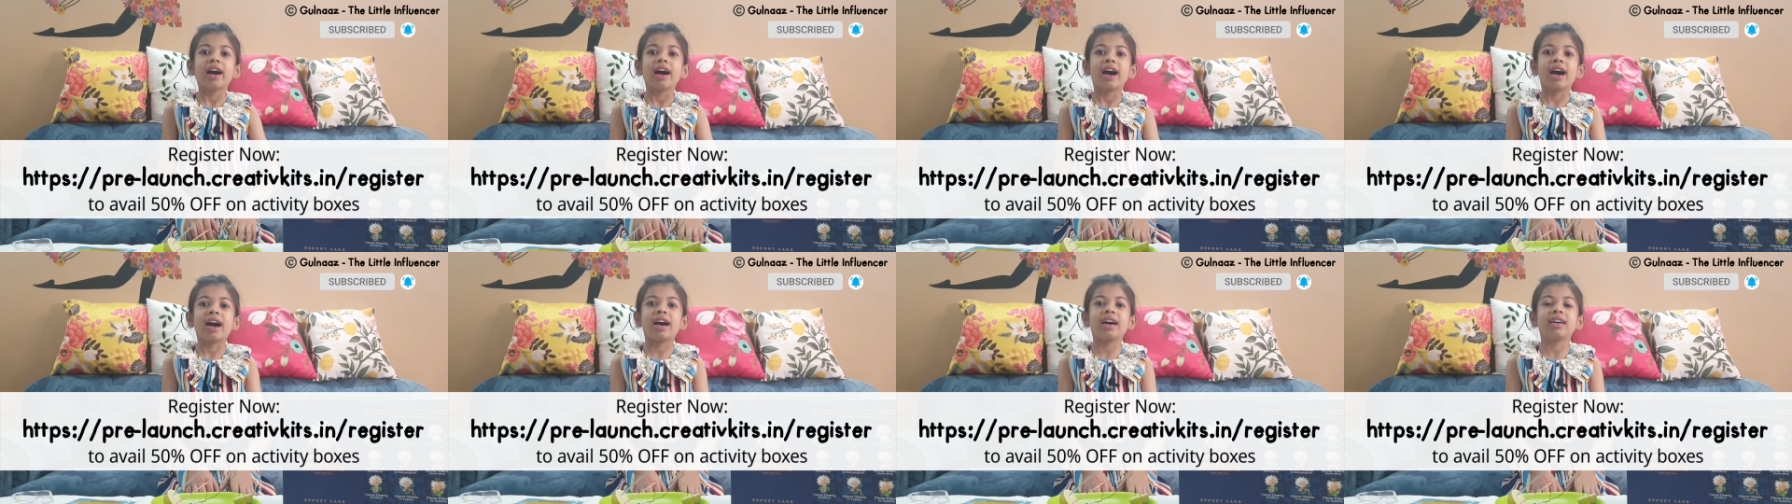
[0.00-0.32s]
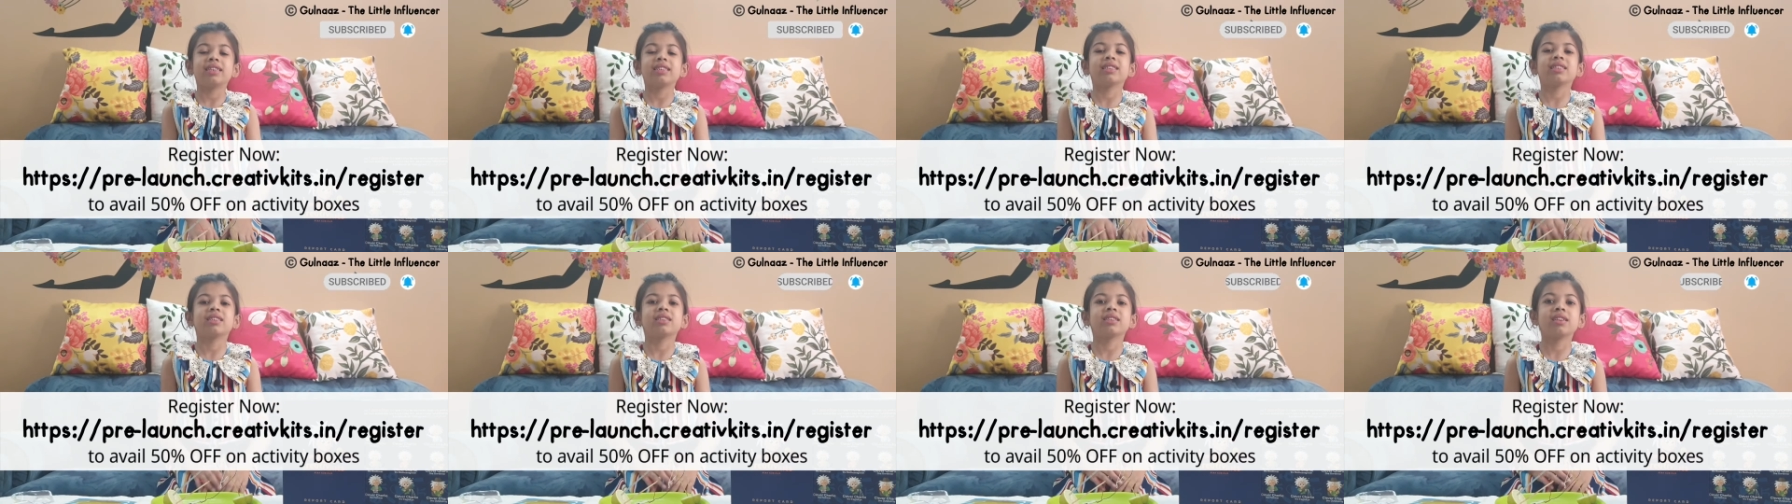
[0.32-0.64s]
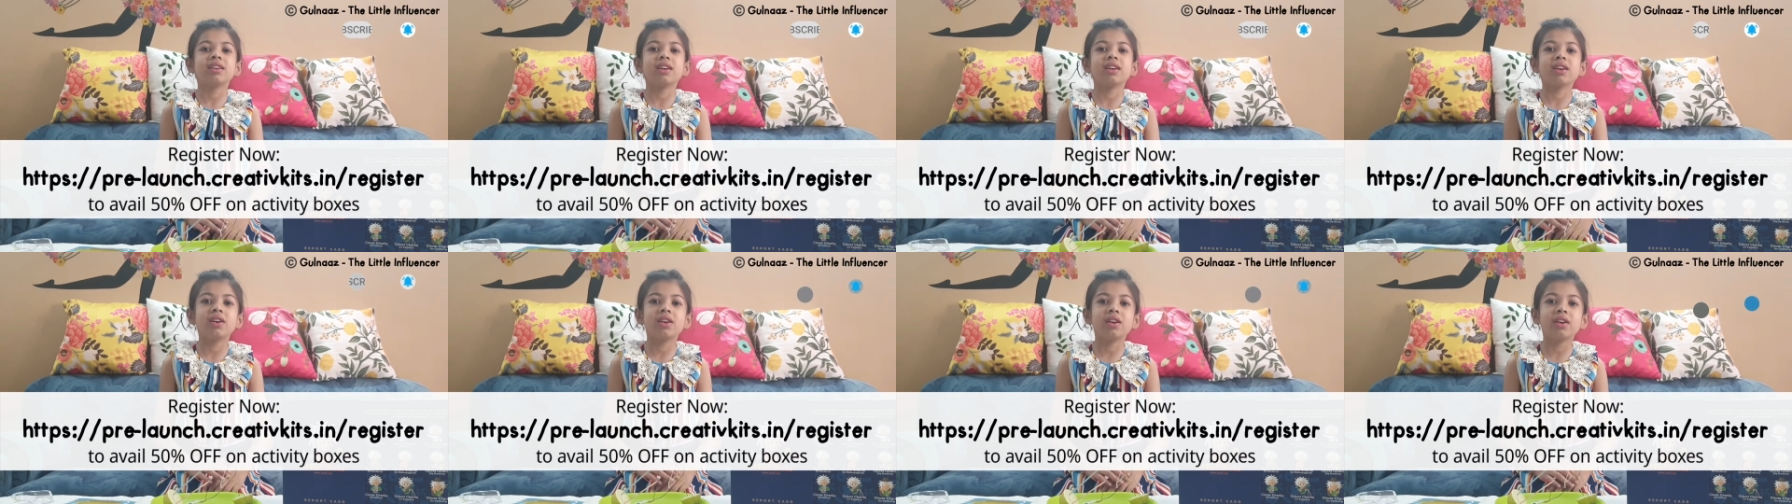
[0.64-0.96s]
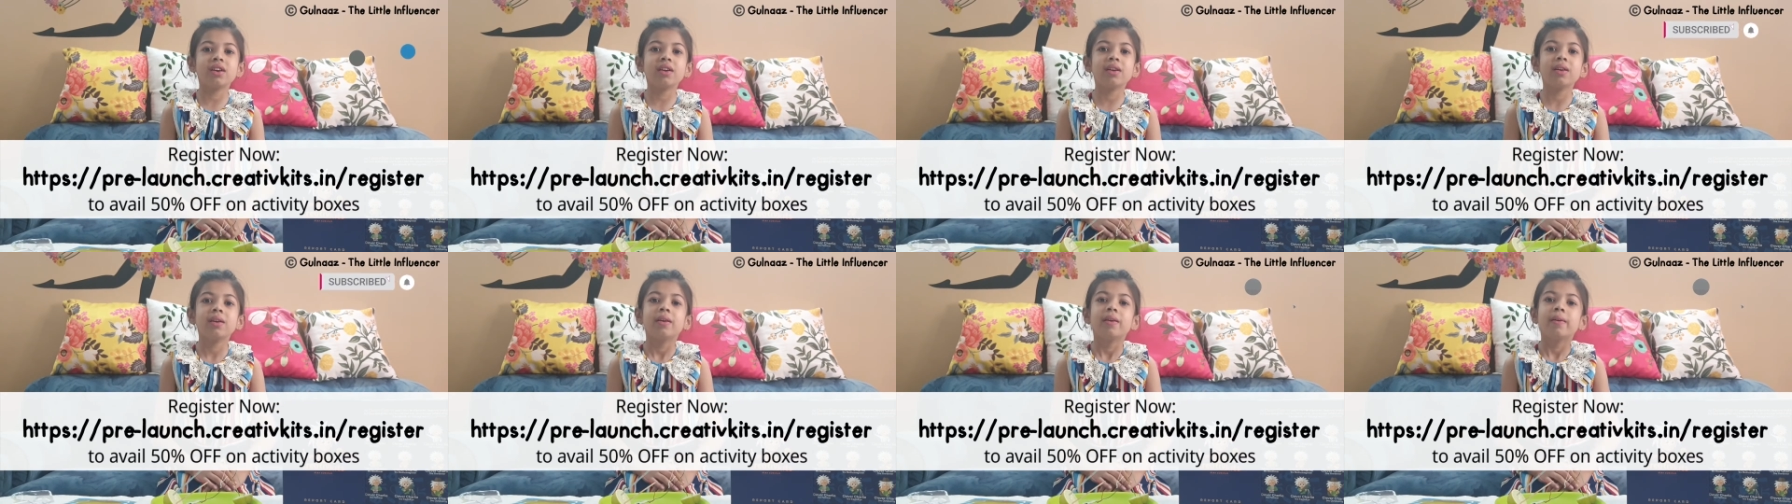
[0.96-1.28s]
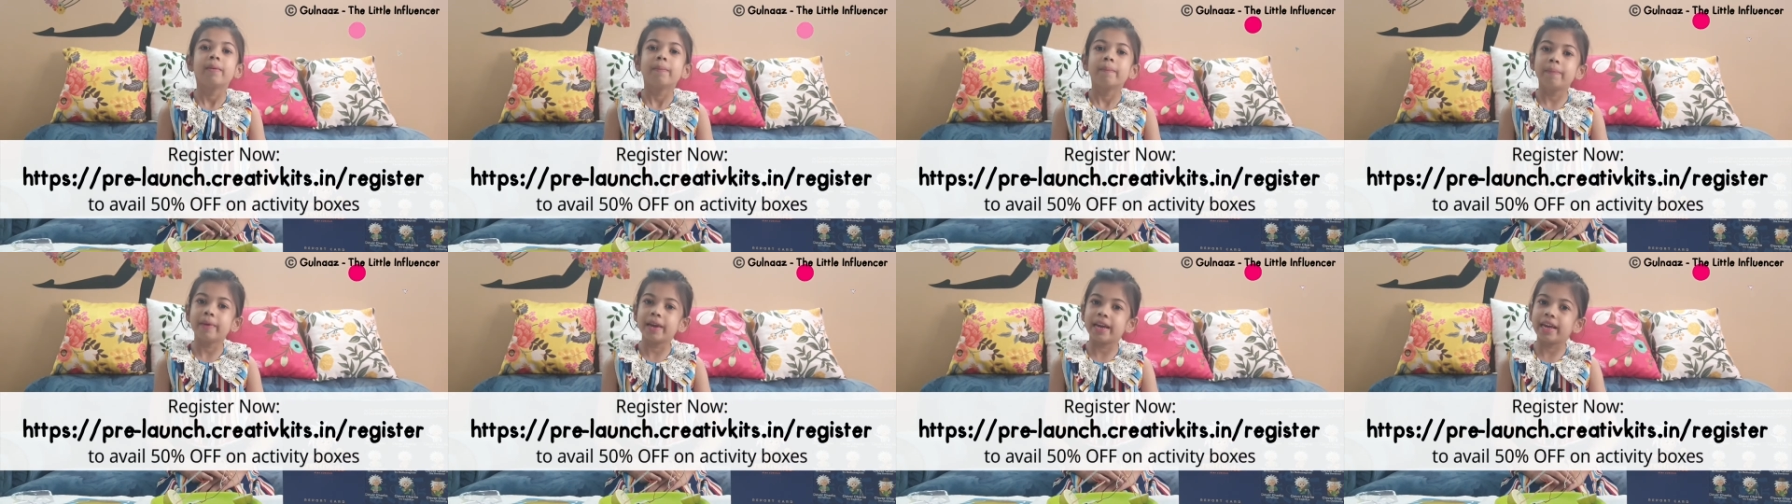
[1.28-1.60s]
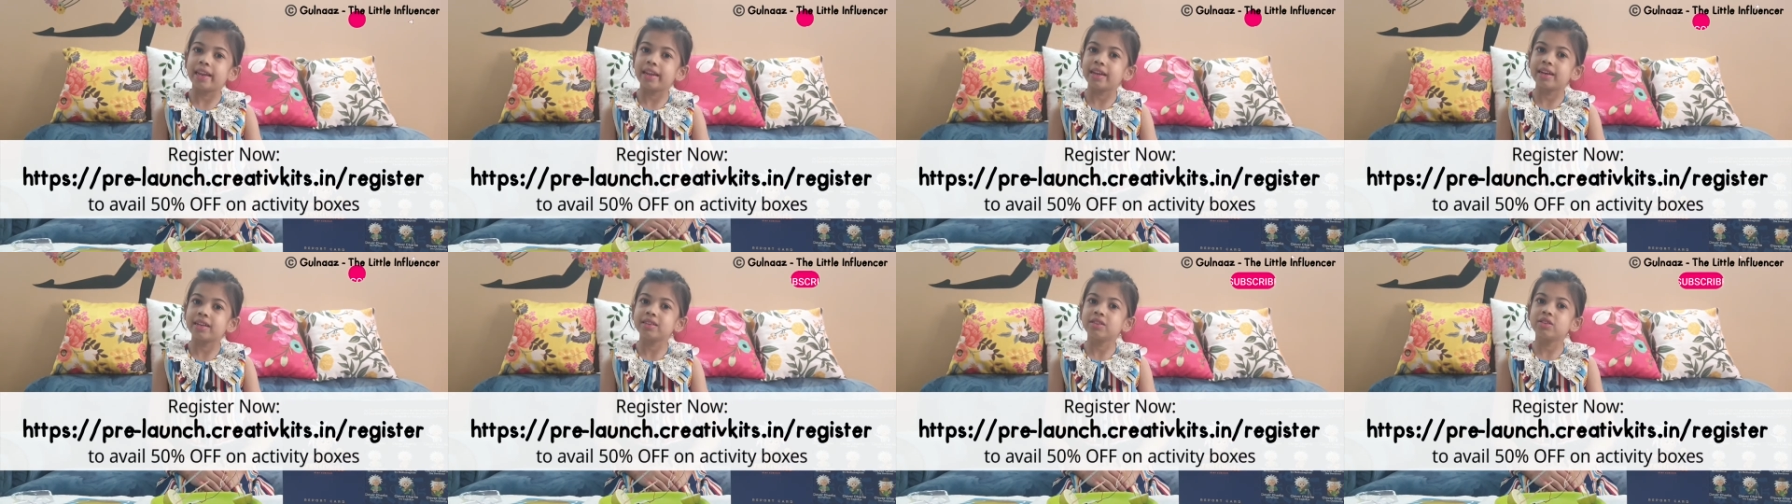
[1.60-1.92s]
ask your
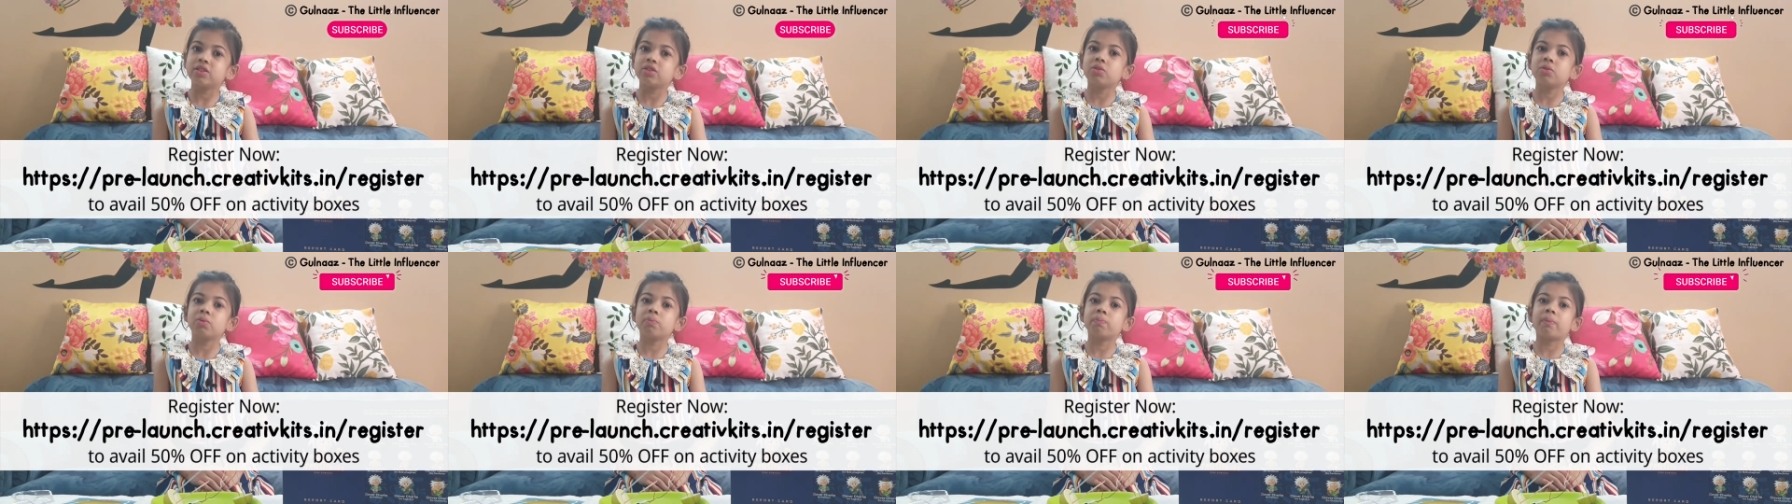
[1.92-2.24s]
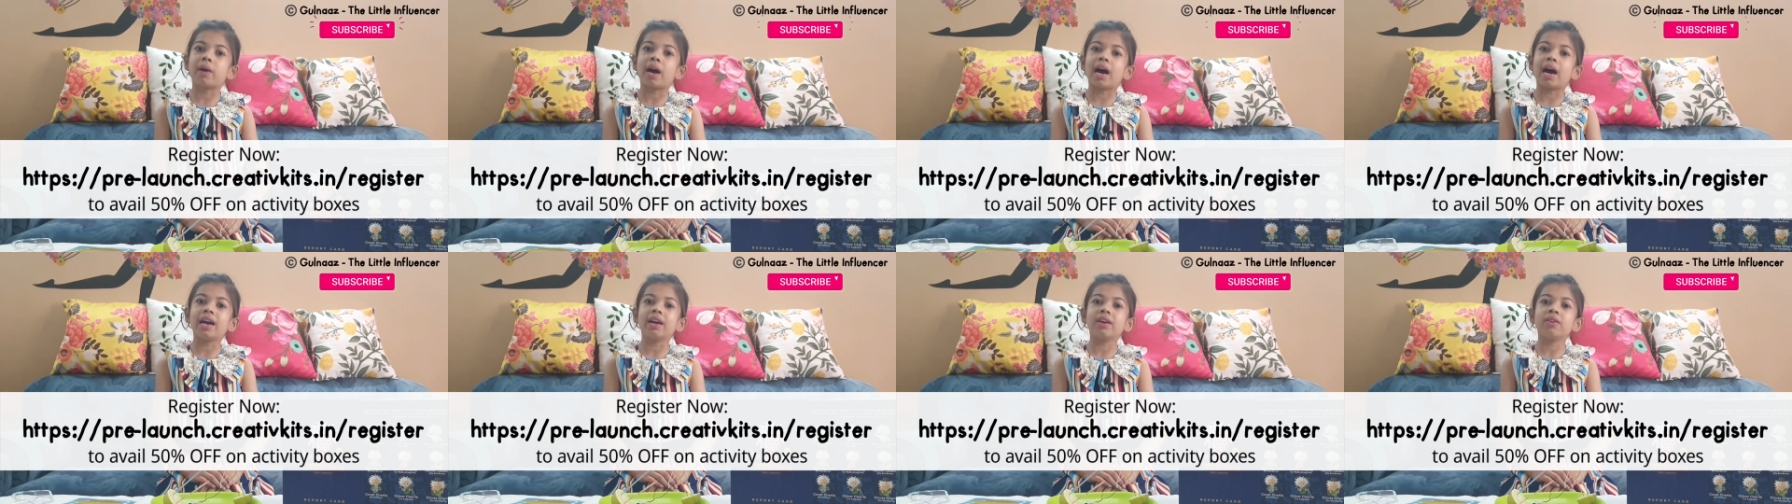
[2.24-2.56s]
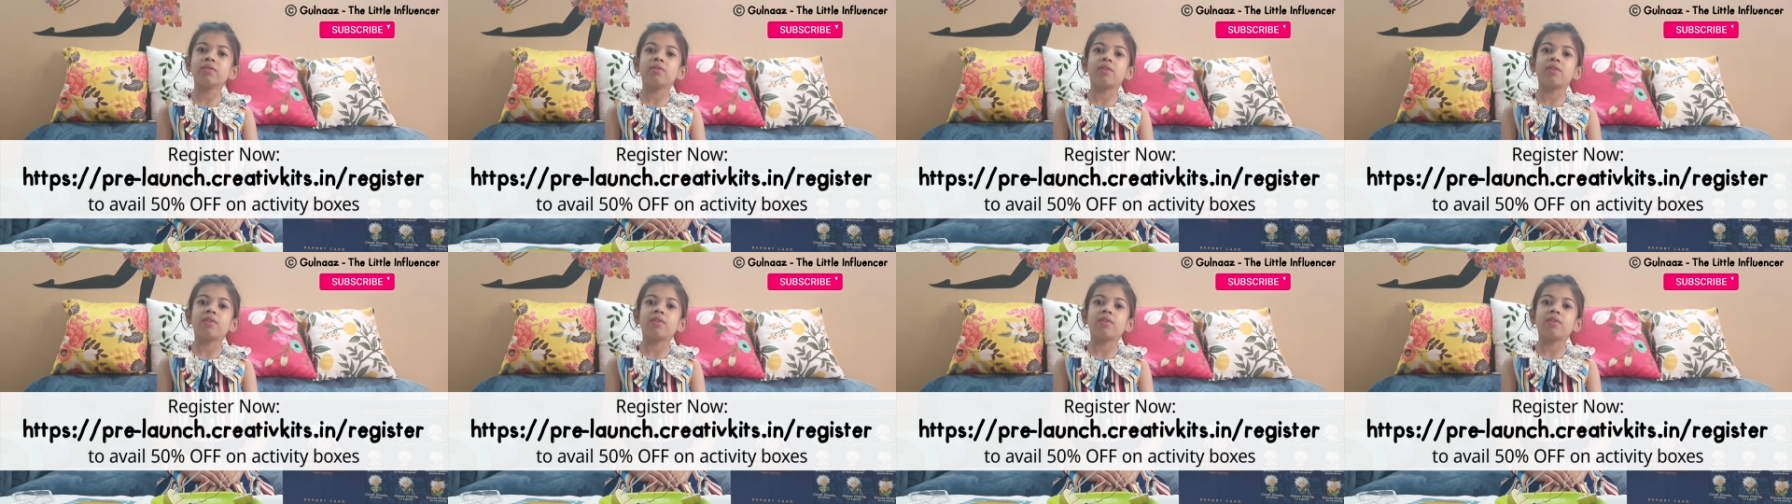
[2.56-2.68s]
parents to buy